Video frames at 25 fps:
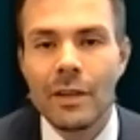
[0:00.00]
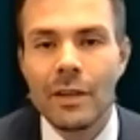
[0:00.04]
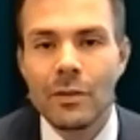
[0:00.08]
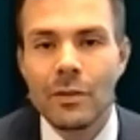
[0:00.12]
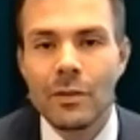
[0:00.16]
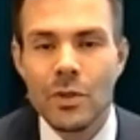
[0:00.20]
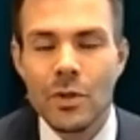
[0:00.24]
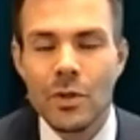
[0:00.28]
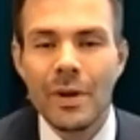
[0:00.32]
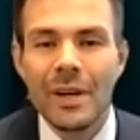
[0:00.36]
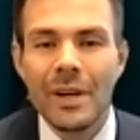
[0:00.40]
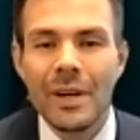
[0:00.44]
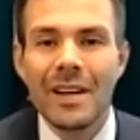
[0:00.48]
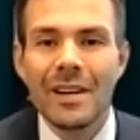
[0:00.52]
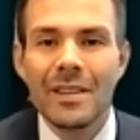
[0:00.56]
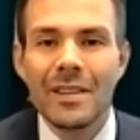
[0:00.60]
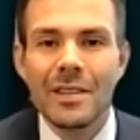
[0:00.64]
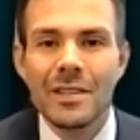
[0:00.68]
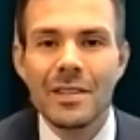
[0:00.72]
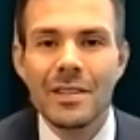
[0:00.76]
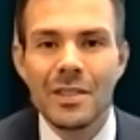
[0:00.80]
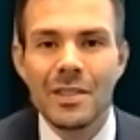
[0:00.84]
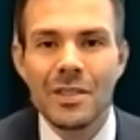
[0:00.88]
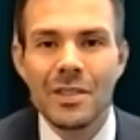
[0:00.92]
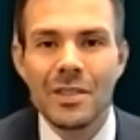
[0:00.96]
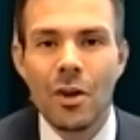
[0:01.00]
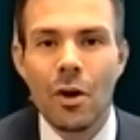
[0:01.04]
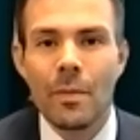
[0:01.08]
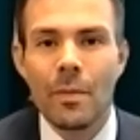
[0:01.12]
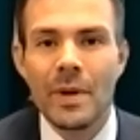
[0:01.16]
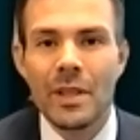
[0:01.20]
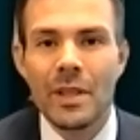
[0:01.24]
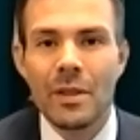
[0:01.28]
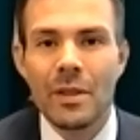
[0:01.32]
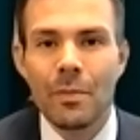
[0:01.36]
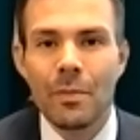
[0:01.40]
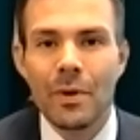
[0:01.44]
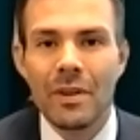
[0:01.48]
Thanks for tuning into this
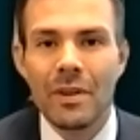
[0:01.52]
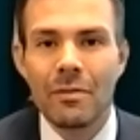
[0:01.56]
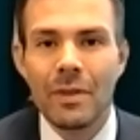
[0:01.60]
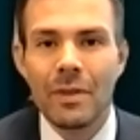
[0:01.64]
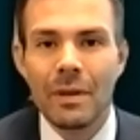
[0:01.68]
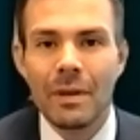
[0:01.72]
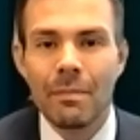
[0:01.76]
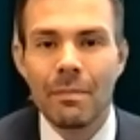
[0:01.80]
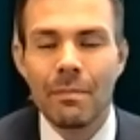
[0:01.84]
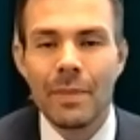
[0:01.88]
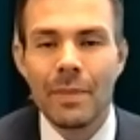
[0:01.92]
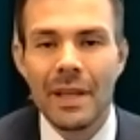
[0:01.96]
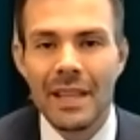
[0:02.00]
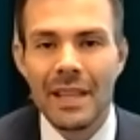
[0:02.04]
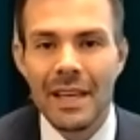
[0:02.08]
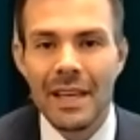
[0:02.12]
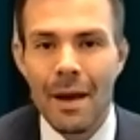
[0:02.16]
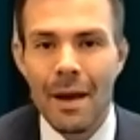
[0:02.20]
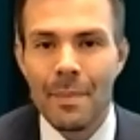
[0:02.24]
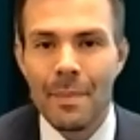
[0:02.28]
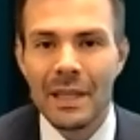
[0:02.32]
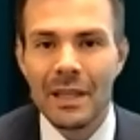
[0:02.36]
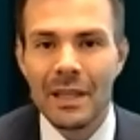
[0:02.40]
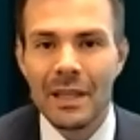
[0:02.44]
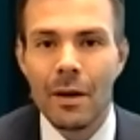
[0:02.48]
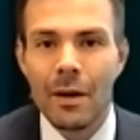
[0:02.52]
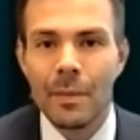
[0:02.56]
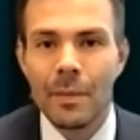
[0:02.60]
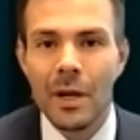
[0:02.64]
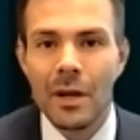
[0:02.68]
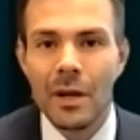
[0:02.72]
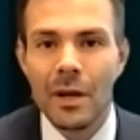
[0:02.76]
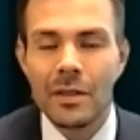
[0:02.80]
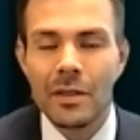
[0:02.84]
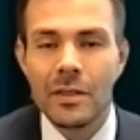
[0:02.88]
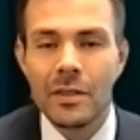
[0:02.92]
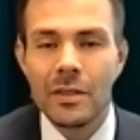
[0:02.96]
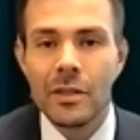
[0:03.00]
installment of The Briefing by the I P Law
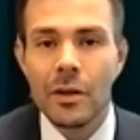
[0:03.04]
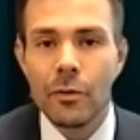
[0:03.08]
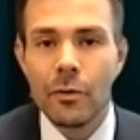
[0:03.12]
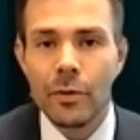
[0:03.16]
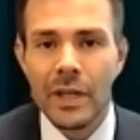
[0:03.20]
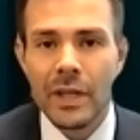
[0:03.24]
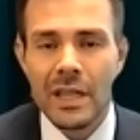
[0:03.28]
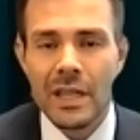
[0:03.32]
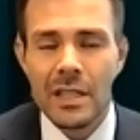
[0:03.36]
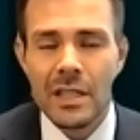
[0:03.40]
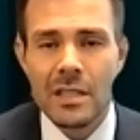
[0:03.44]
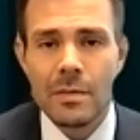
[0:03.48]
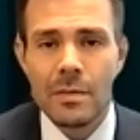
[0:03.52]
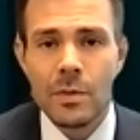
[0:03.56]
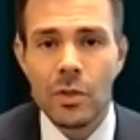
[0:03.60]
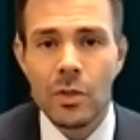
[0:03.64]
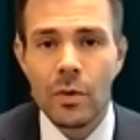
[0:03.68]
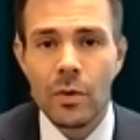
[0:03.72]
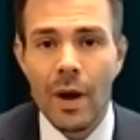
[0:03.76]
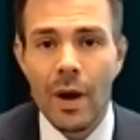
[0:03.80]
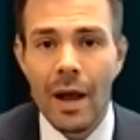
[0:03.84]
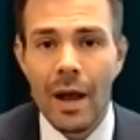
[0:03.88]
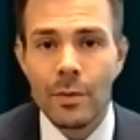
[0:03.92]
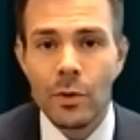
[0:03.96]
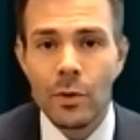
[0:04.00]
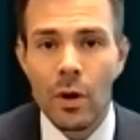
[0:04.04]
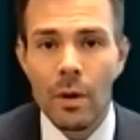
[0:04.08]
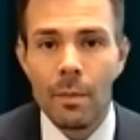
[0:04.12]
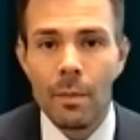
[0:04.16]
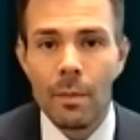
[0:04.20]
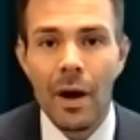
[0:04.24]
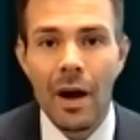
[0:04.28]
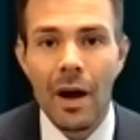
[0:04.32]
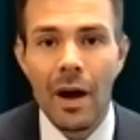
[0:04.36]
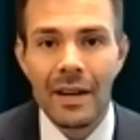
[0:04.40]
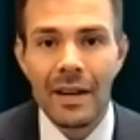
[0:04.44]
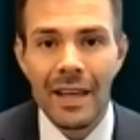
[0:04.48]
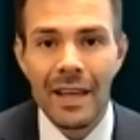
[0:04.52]
Blog. Don't forget to subscribe to our
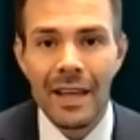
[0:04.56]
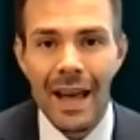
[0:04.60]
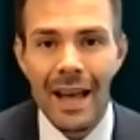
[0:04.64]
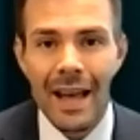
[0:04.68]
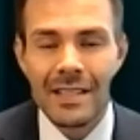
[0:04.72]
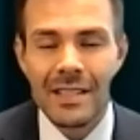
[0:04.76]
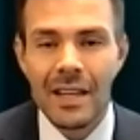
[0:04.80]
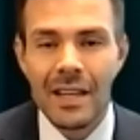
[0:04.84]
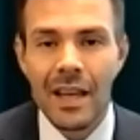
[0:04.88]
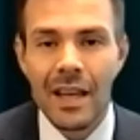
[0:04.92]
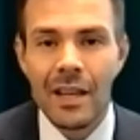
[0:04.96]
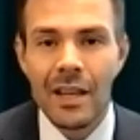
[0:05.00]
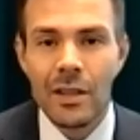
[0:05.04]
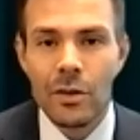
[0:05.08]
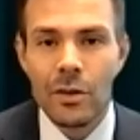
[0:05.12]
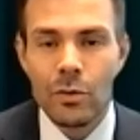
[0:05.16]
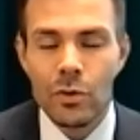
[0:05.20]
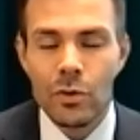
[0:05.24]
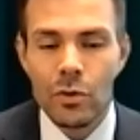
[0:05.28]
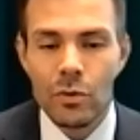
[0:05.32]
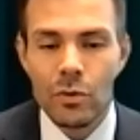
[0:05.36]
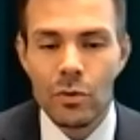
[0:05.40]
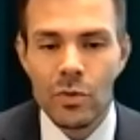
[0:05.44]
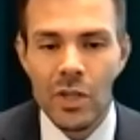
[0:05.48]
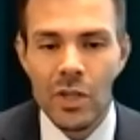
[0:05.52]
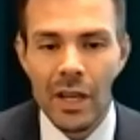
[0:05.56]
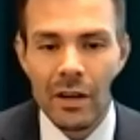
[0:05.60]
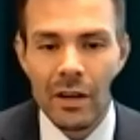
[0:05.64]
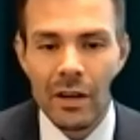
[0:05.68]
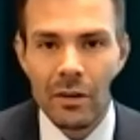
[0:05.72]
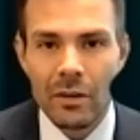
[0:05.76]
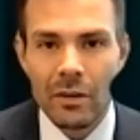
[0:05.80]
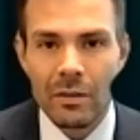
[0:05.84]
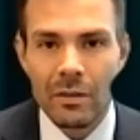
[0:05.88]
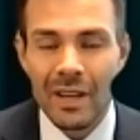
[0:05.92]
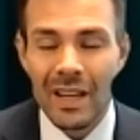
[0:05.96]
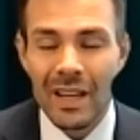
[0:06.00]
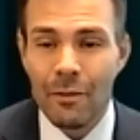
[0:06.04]
podcast and YouTube
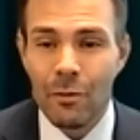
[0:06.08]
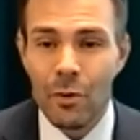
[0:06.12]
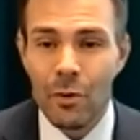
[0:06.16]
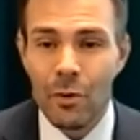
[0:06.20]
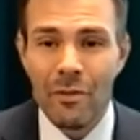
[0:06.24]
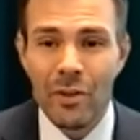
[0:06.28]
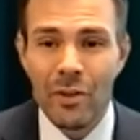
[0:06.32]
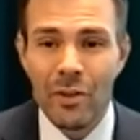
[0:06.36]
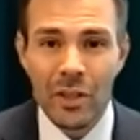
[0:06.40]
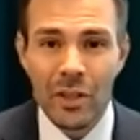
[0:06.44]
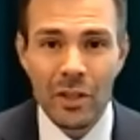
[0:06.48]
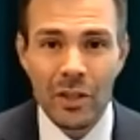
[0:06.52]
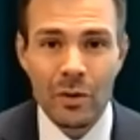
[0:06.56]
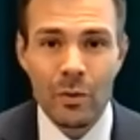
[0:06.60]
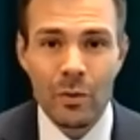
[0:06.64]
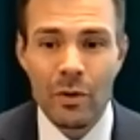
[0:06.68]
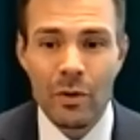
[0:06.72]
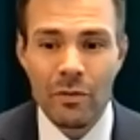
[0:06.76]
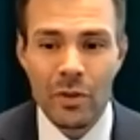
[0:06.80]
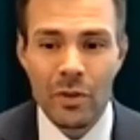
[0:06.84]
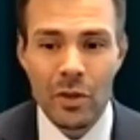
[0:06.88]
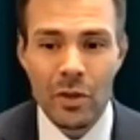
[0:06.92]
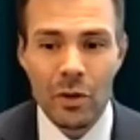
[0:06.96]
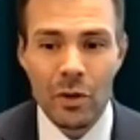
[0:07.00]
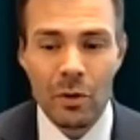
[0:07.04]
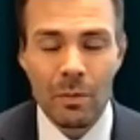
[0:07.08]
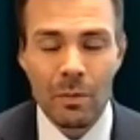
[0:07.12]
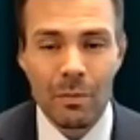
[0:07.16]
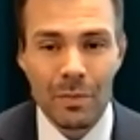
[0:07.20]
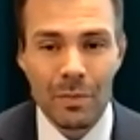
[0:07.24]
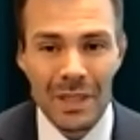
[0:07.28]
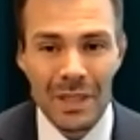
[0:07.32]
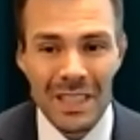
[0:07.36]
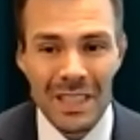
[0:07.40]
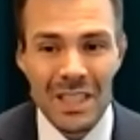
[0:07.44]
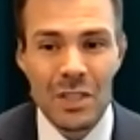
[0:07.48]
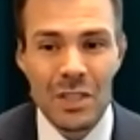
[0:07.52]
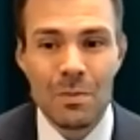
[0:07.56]
channel. And if you have a good review,
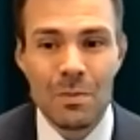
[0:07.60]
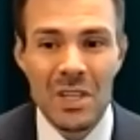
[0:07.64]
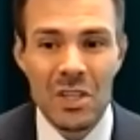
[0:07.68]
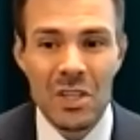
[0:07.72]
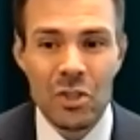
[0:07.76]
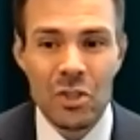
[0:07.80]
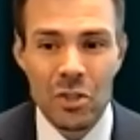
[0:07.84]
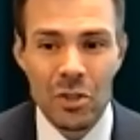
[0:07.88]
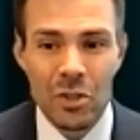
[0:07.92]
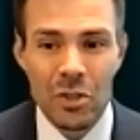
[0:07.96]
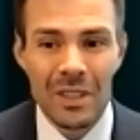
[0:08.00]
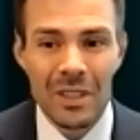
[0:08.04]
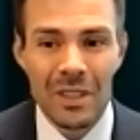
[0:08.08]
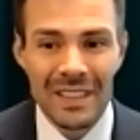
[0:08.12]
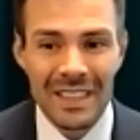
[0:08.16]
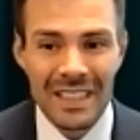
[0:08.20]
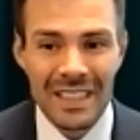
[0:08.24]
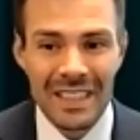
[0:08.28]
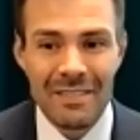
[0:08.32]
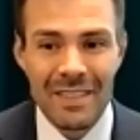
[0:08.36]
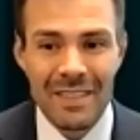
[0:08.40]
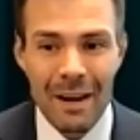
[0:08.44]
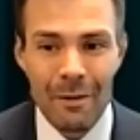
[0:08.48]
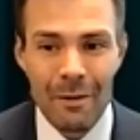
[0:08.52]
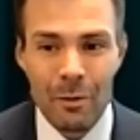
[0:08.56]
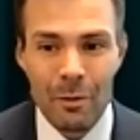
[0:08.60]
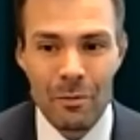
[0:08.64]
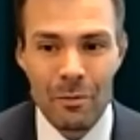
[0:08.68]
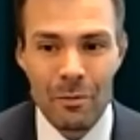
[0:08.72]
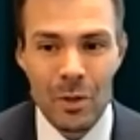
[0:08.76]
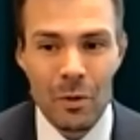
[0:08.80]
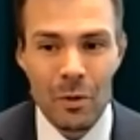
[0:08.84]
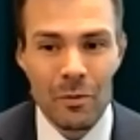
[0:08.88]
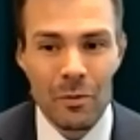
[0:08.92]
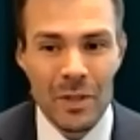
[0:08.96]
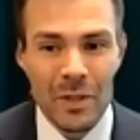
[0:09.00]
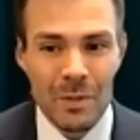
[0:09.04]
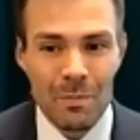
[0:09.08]
please be sure to leave that
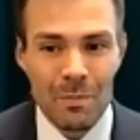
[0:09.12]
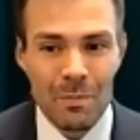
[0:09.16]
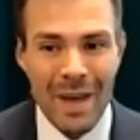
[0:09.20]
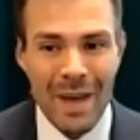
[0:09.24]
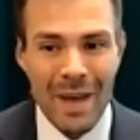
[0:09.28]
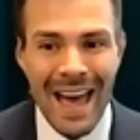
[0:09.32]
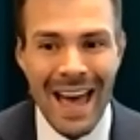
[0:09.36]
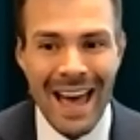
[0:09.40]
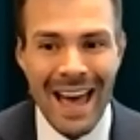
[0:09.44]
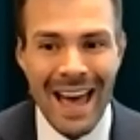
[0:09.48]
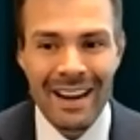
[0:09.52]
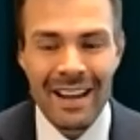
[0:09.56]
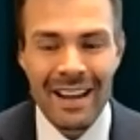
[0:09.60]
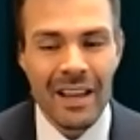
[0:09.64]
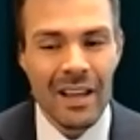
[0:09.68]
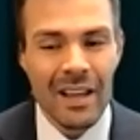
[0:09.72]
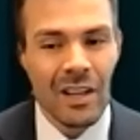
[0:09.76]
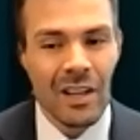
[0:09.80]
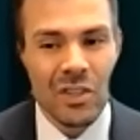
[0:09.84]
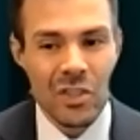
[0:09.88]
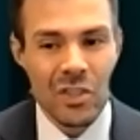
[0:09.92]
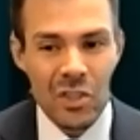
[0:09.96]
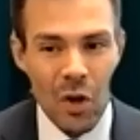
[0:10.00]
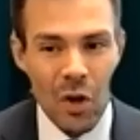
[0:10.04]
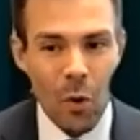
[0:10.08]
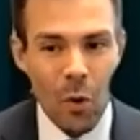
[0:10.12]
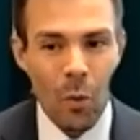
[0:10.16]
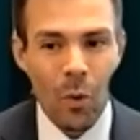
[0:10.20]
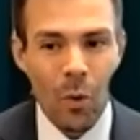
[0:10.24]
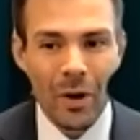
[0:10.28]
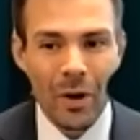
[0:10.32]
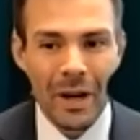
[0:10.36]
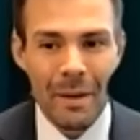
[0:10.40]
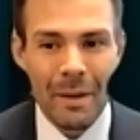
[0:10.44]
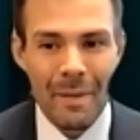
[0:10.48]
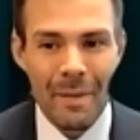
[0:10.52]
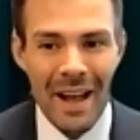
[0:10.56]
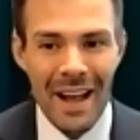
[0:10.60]
review. If it's bad, don't
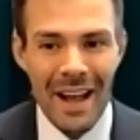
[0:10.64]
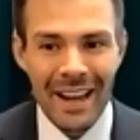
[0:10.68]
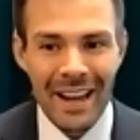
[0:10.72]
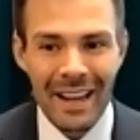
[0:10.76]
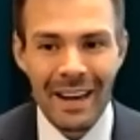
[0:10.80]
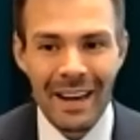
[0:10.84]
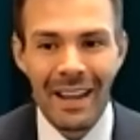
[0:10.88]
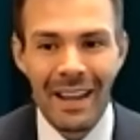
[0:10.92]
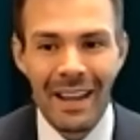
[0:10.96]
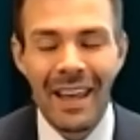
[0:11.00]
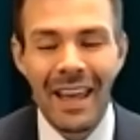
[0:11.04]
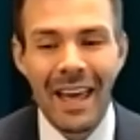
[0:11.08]
worry about it.